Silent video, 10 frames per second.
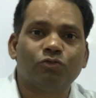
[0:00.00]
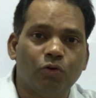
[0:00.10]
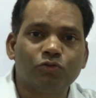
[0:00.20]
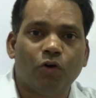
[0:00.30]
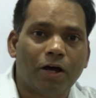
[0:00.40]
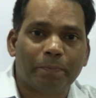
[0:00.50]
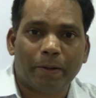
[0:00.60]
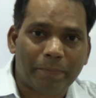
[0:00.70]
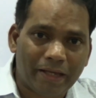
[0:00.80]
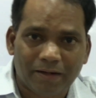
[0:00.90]
those who are
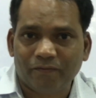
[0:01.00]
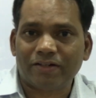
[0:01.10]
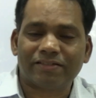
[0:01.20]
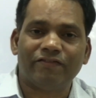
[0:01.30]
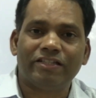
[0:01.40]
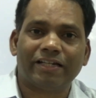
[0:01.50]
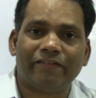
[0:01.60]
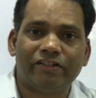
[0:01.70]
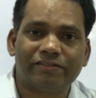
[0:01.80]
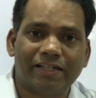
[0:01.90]
preparing for civil
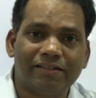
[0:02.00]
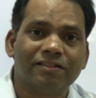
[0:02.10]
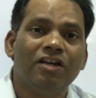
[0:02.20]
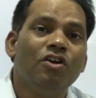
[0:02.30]
services,